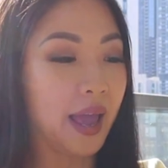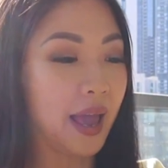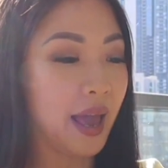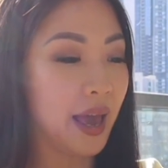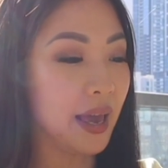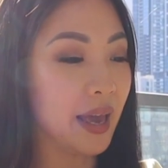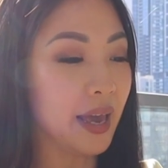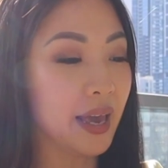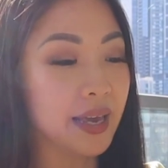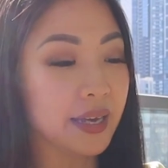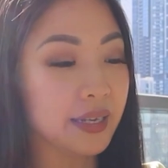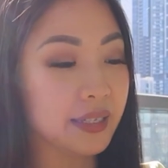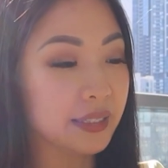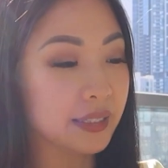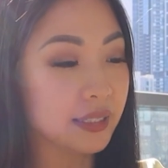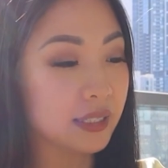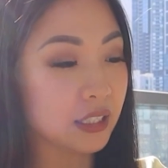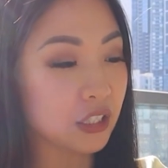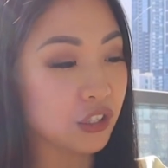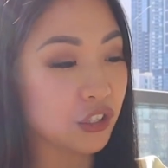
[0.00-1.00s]

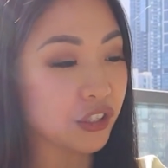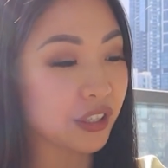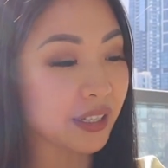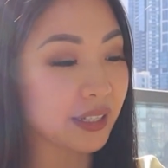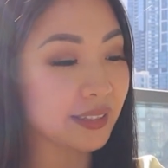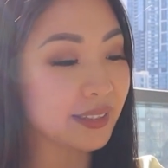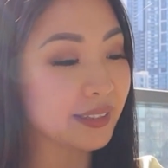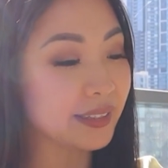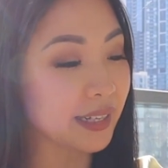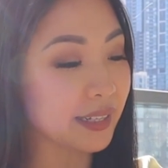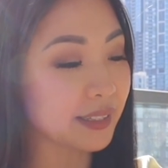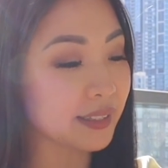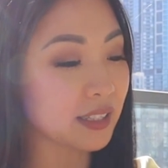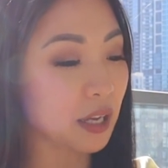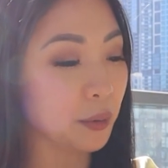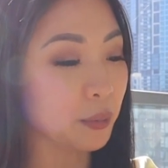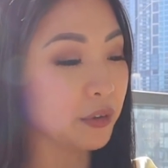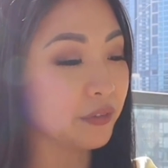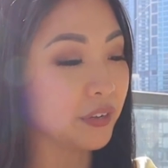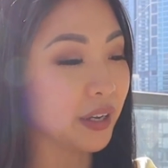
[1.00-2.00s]
and you can see
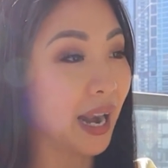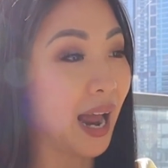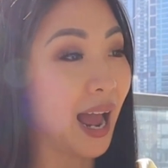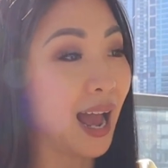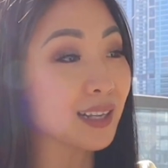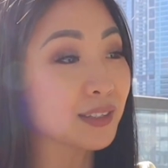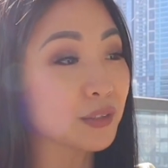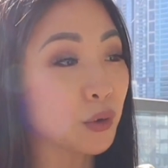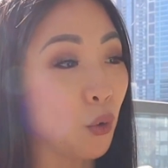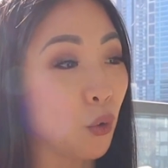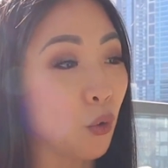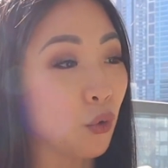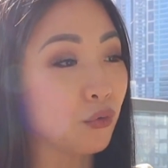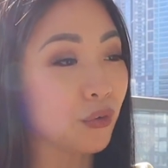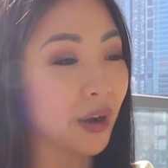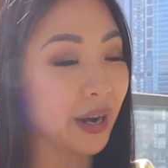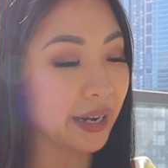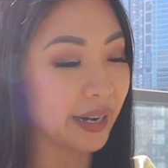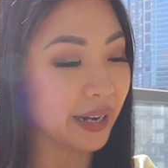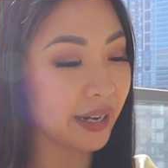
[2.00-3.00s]
some of it has
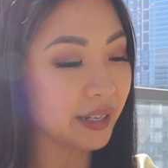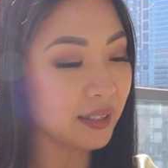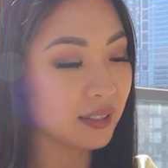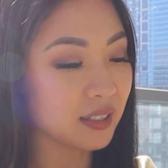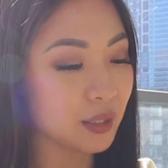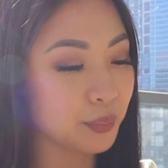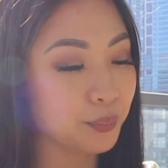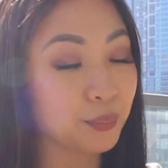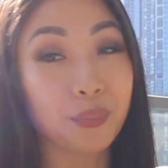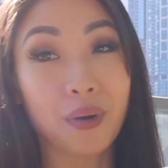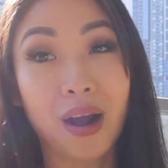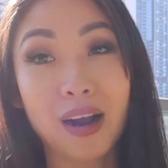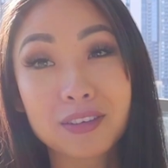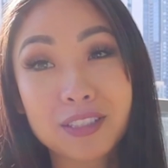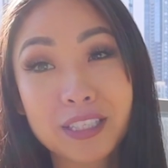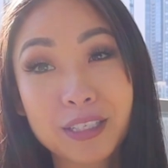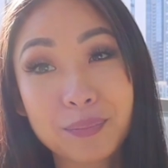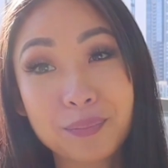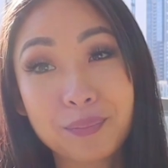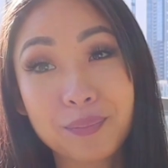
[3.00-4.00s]
already
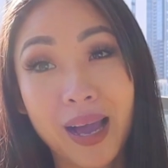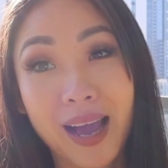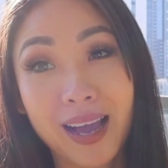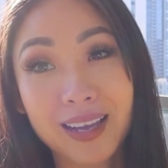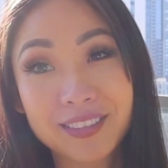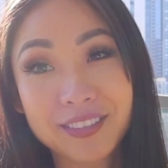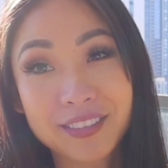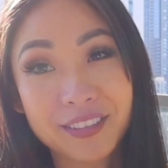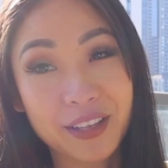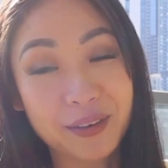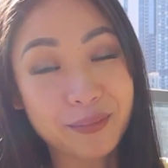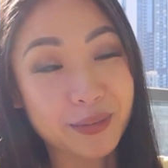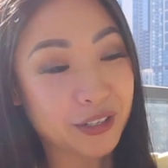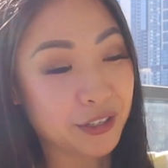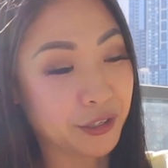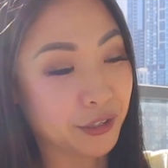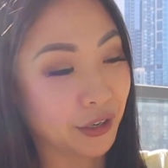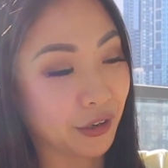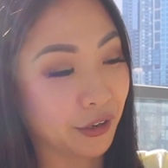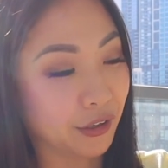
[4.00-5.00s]
sprouted back. So let me
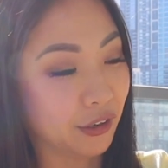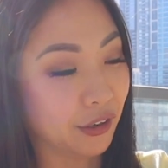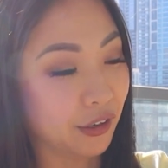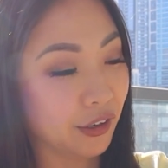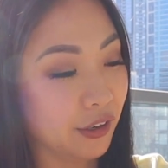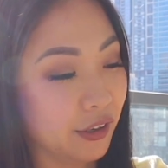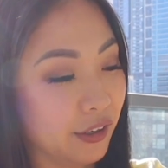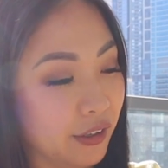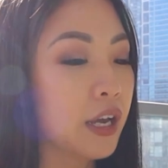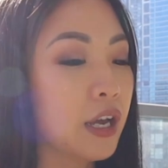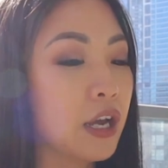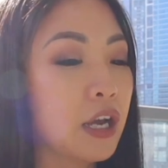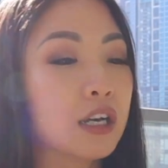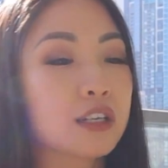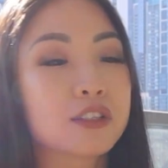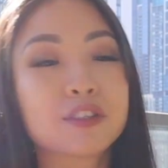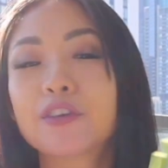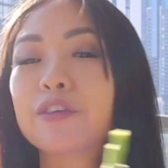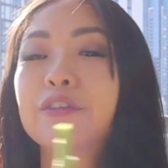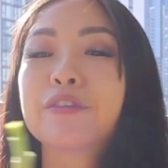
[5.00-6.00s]
show you.
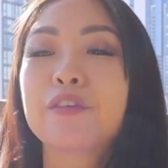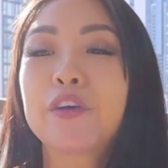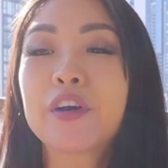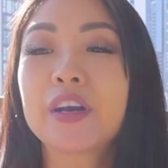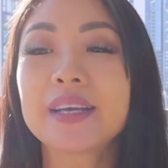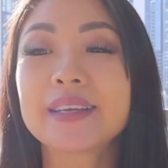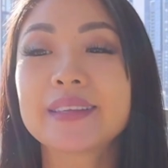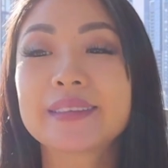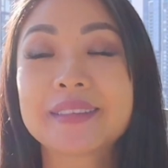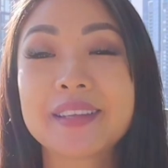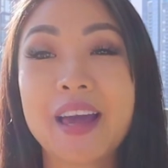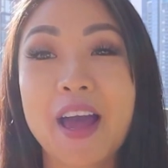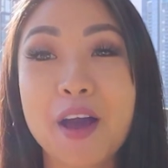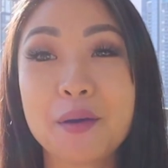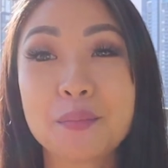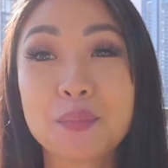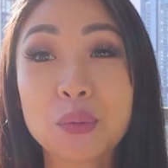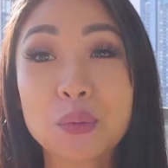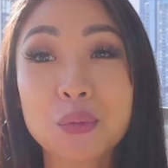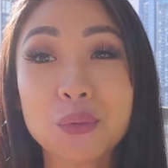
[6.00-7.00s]
So for
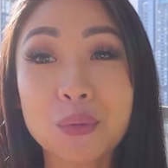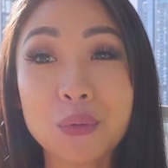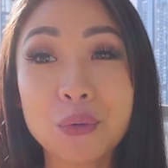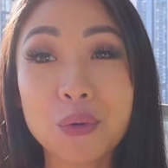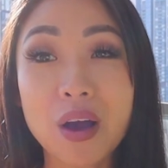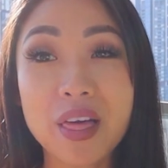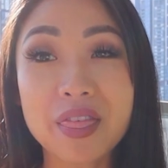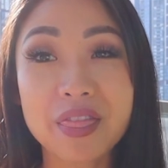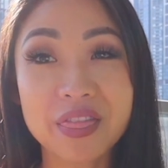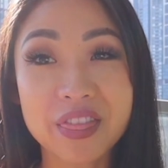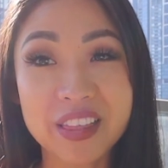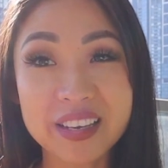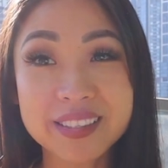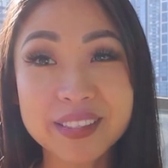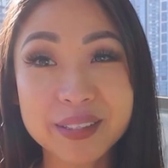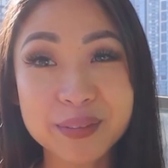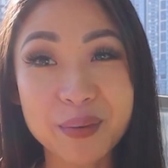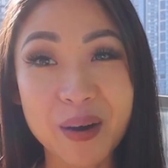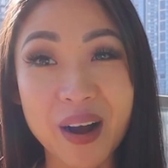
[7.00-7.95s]
example, this